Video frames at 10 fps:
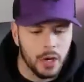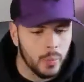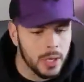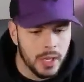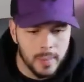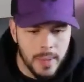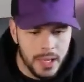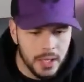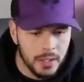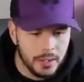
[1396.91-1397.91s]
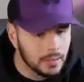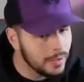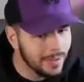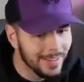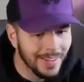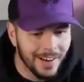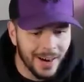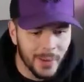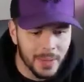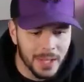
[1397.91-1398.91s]
are we going to make it?
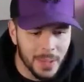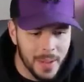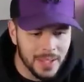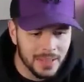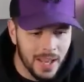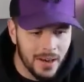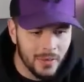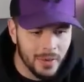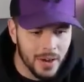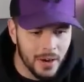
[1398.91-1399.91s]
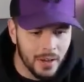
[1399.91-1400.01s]
Are we going to make that or no?